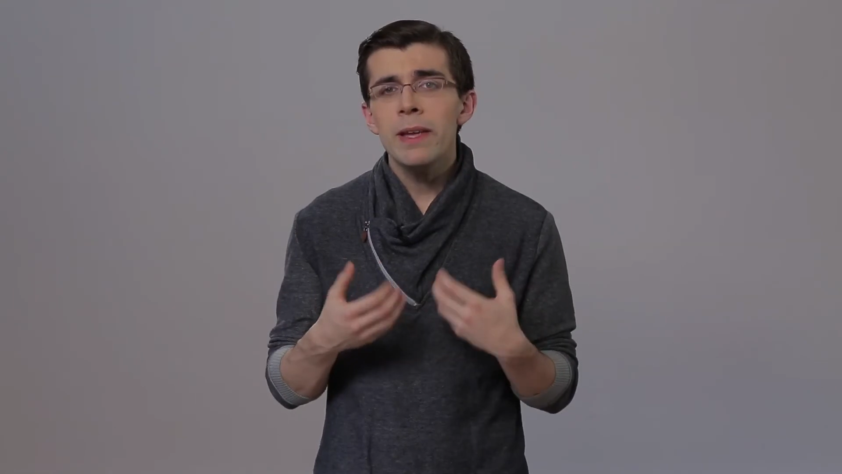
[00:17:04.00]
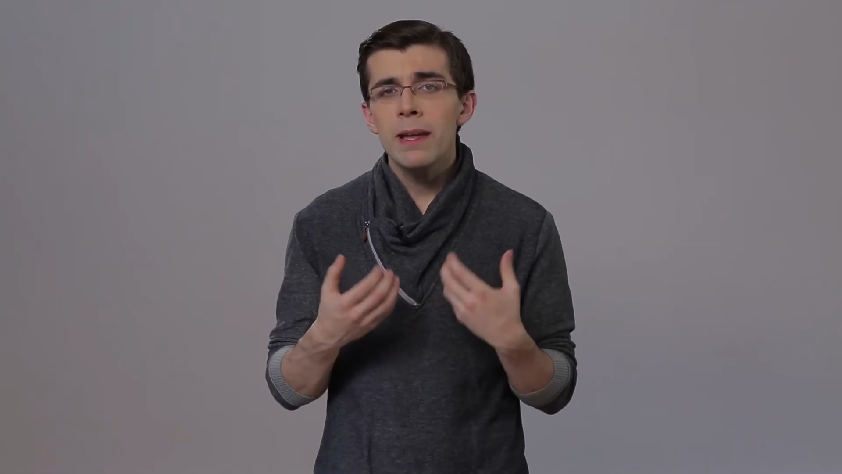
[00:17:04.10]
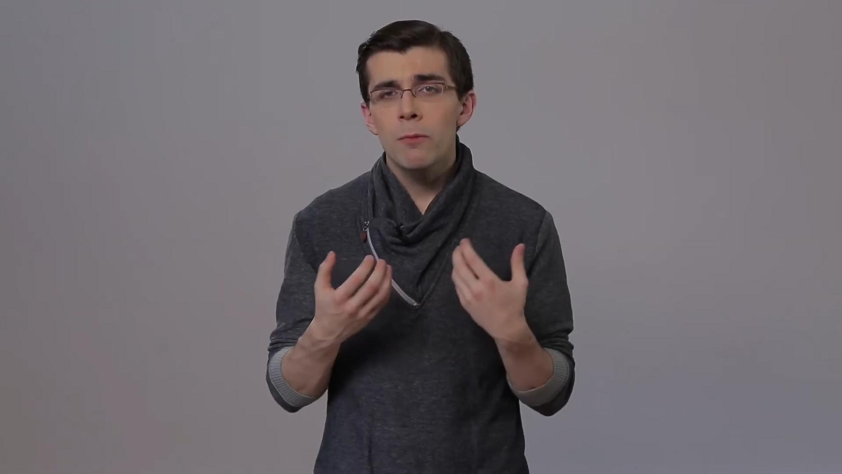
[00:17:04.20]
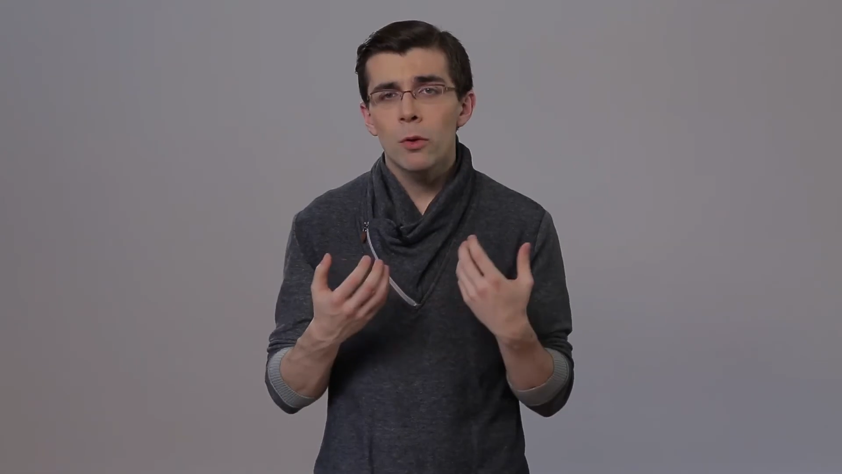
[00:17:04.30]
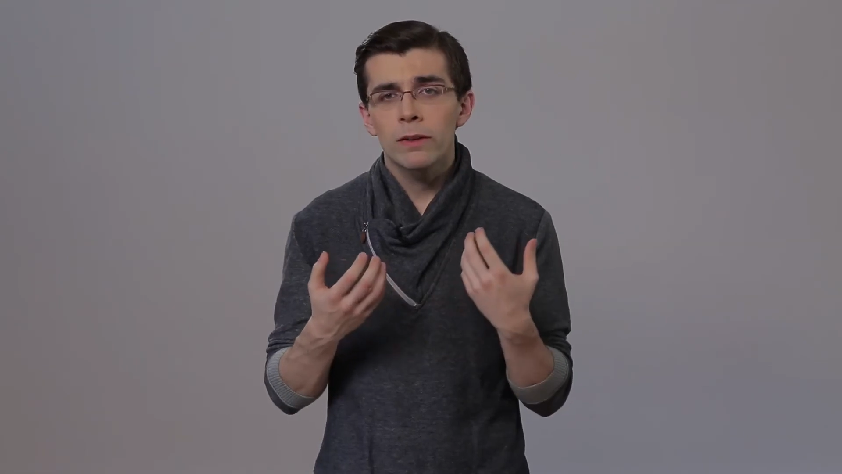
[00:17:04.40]

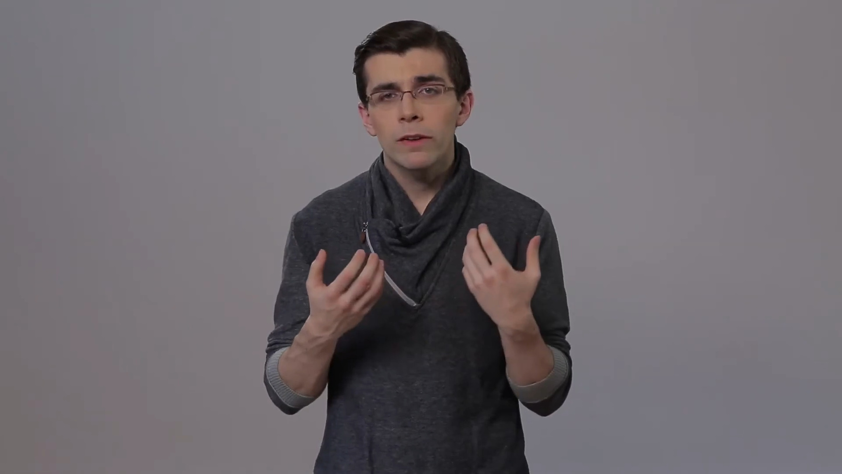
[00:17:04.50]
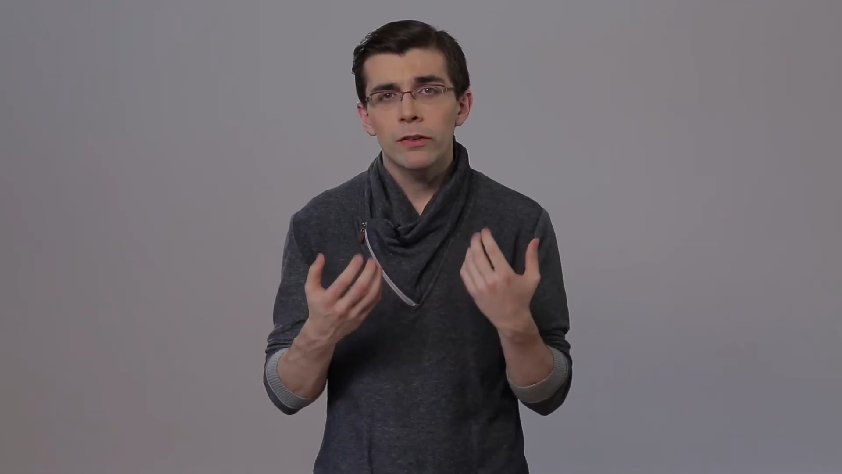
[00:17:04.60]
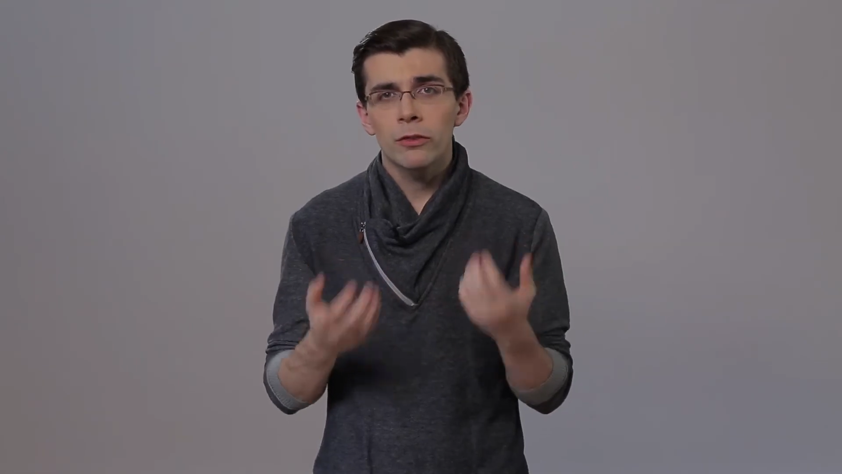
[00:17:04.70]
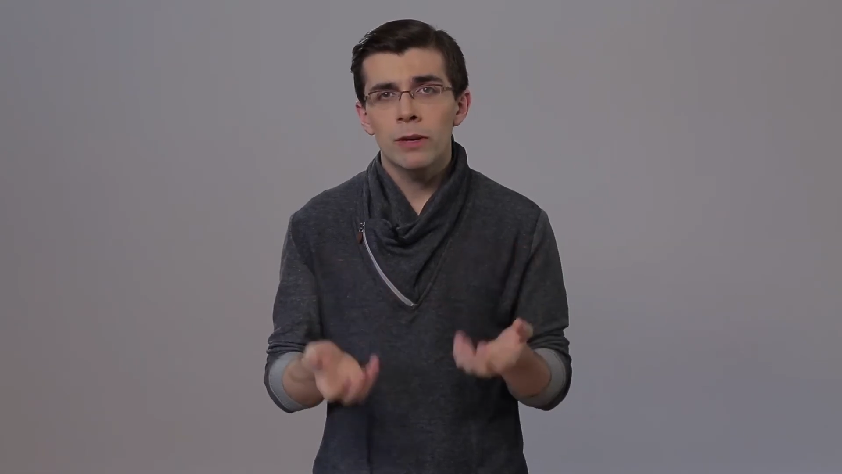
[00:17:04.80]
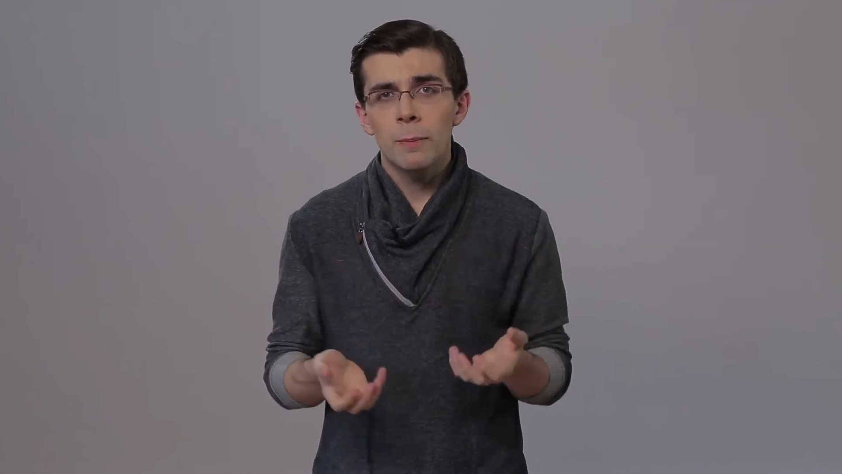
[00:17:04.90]
being more
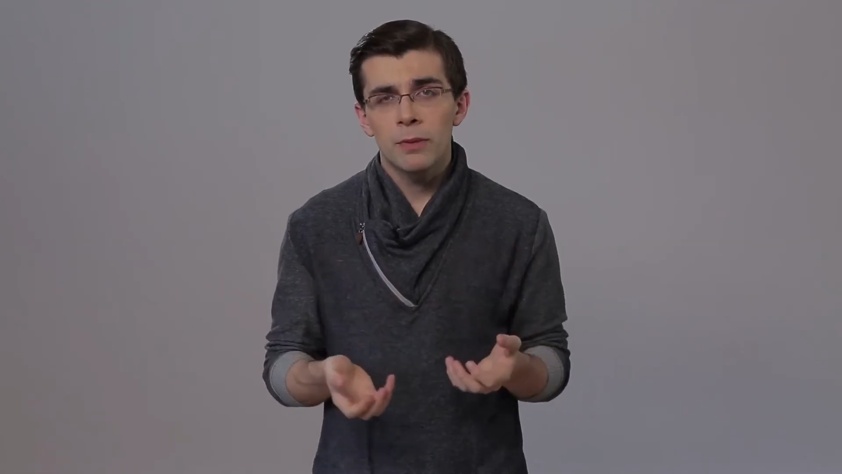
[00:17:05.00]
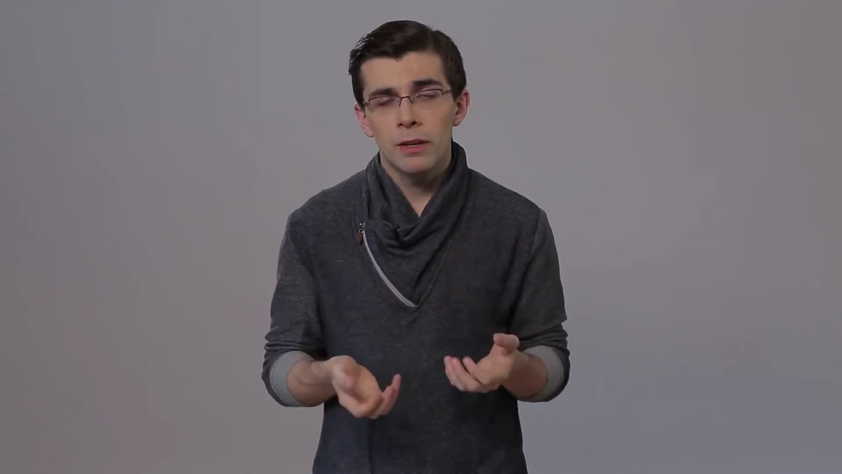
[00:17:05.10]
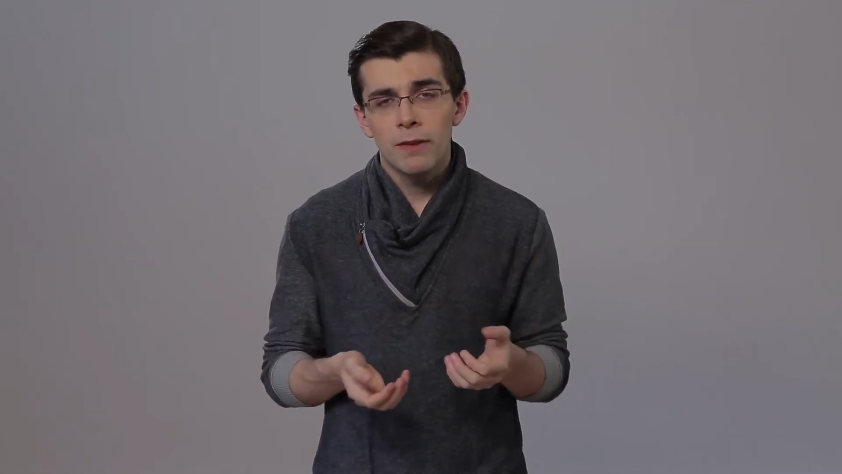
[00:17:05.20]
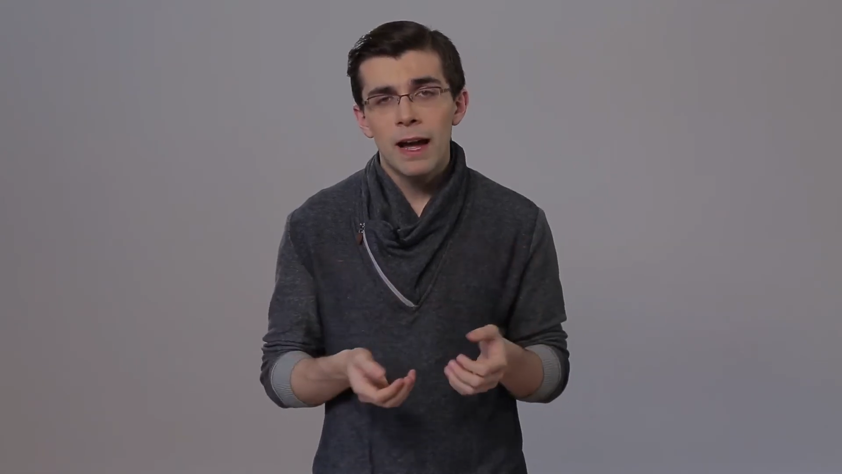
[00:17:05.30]
descriptive,